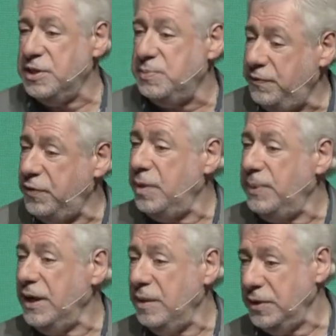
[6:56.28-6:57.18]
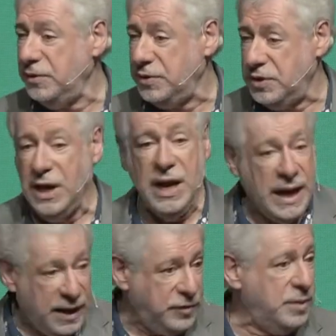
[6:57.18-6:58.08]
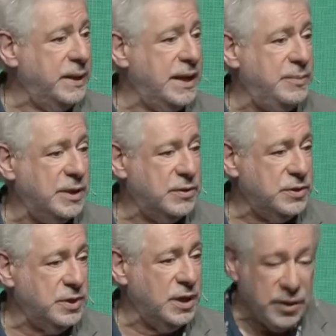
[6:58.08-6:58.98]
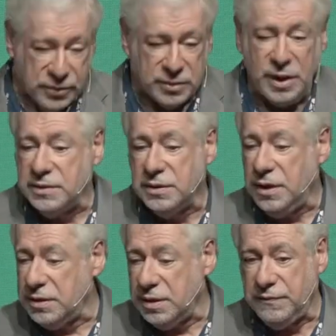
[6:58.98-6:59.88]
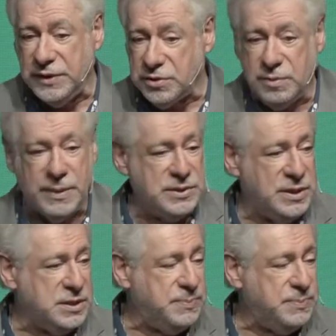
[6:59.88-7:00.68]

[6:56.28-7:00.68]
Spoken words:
before I became a Christian. After I became a Christian, I thought I'd confessed all my sins.